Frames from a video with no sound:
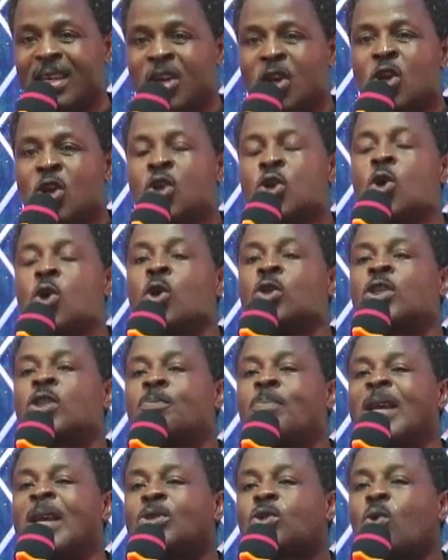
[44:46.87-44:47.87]
Use
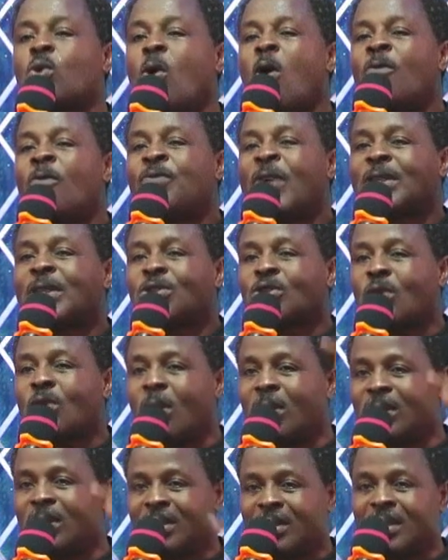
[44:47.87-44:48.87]
me to
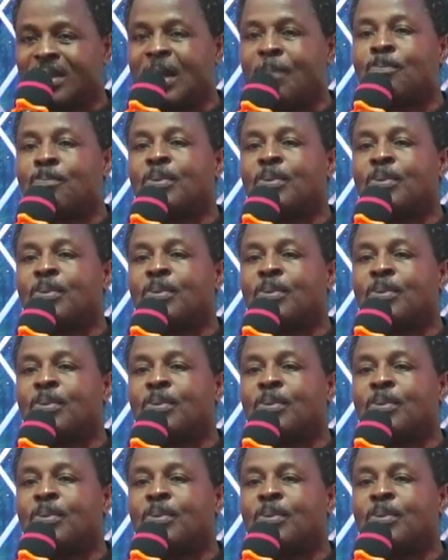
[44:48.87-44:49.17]
overturn the